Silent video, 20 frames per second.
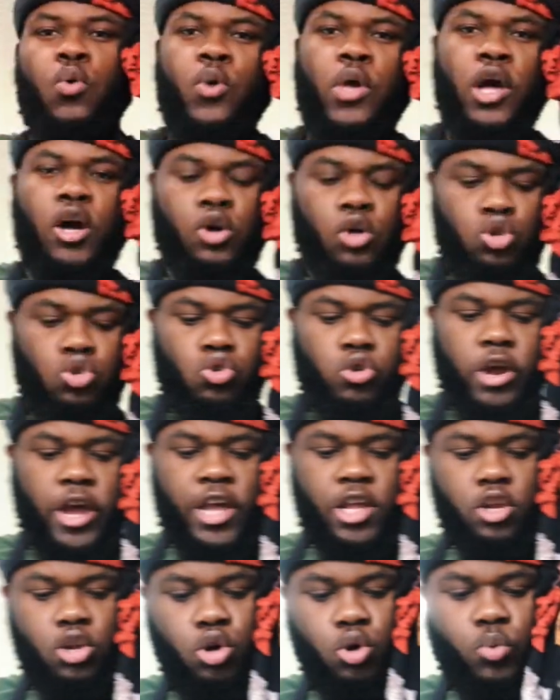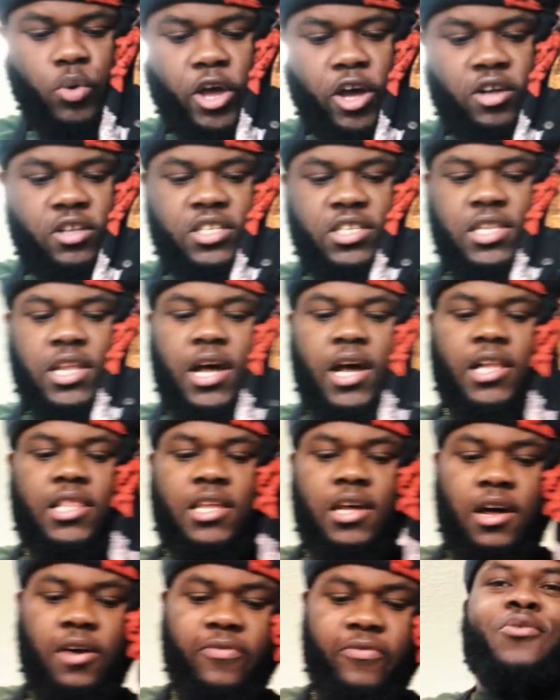we are going to do right now, we are going to start
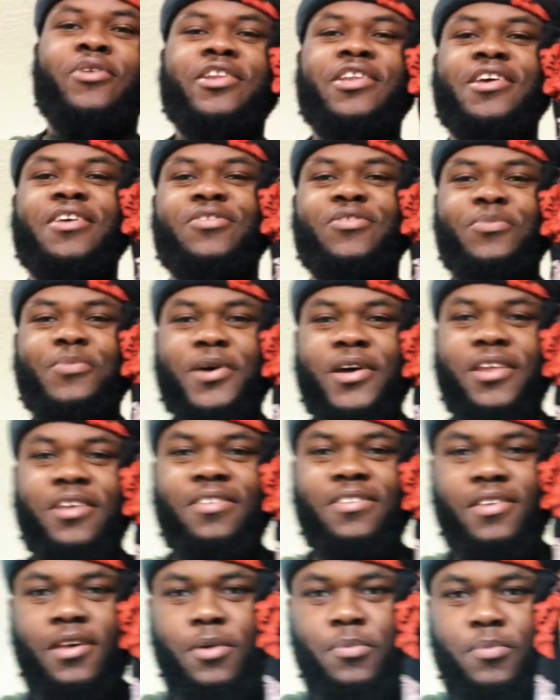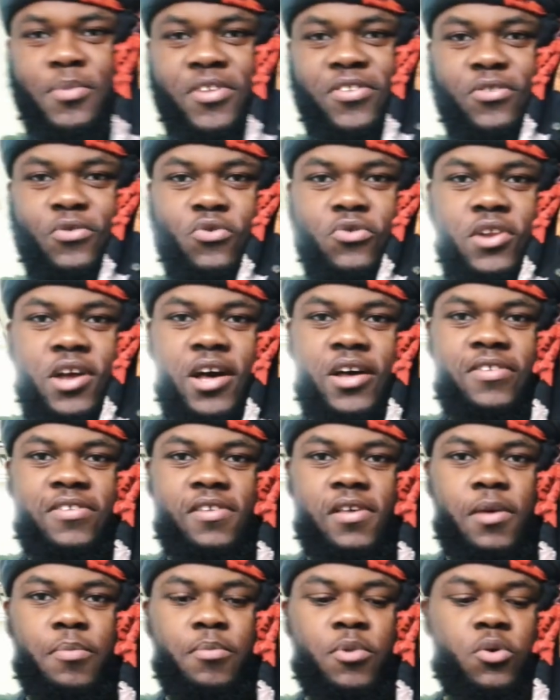off. Where somebody said, me sooner
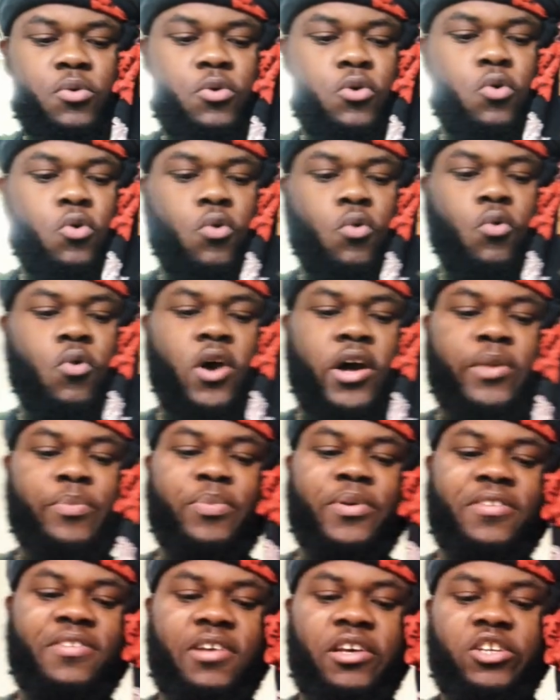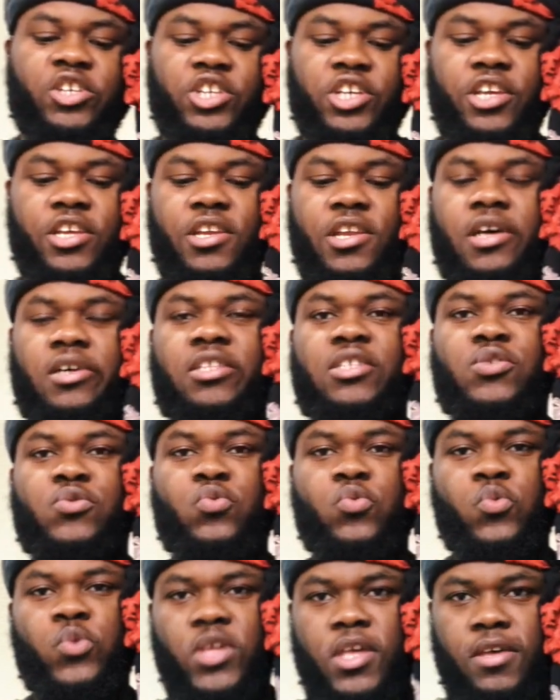say me cook one piece of chicken, that's
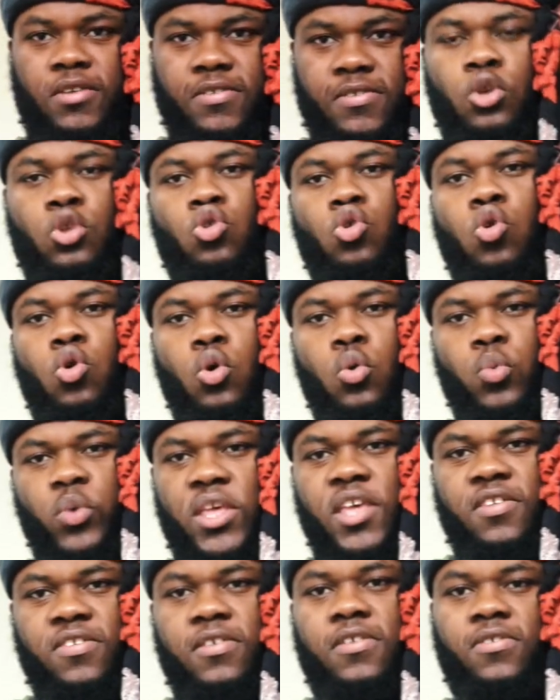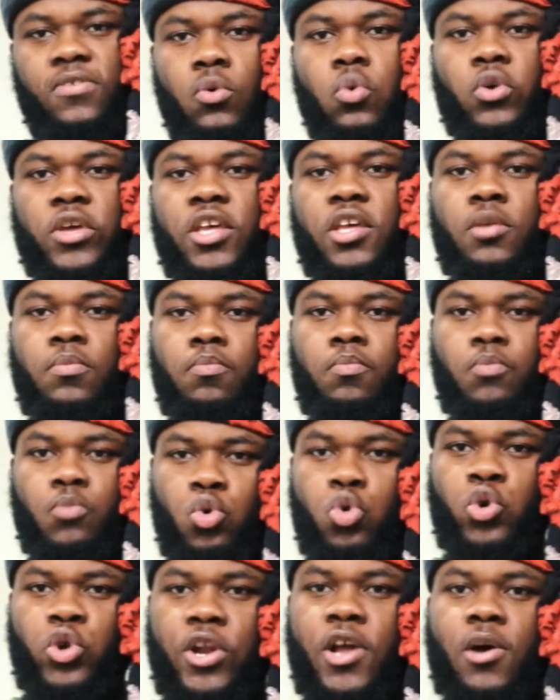waste. No, waste is cooking
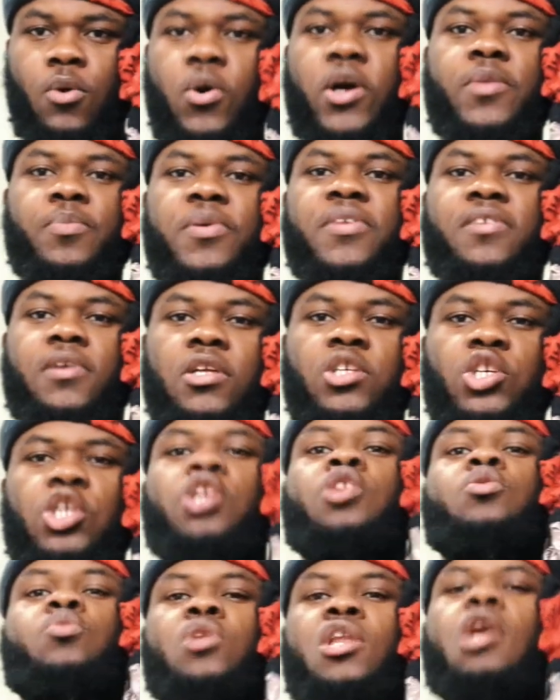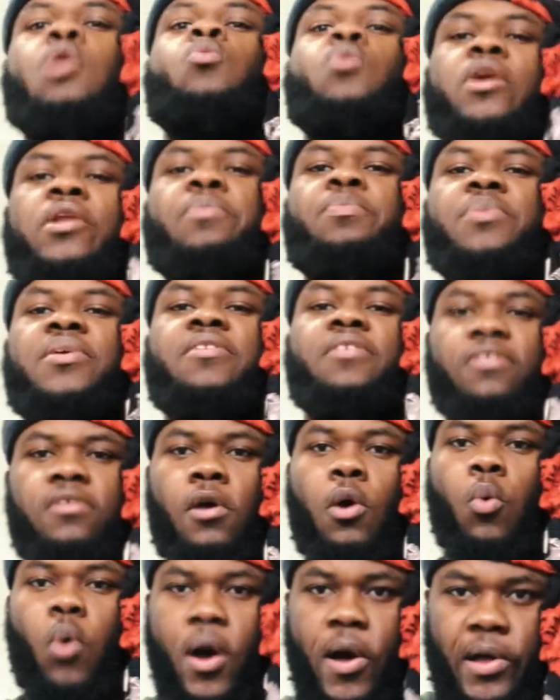more than one piece of chicken in a one piece you
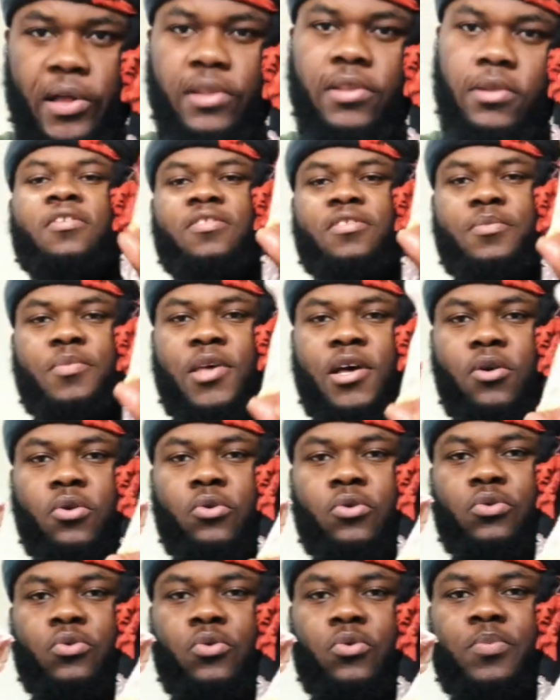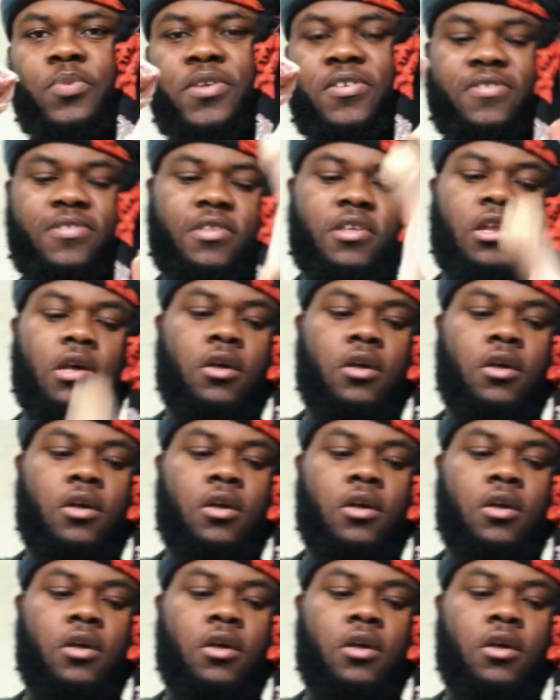want. So me I cook 2 pieces today.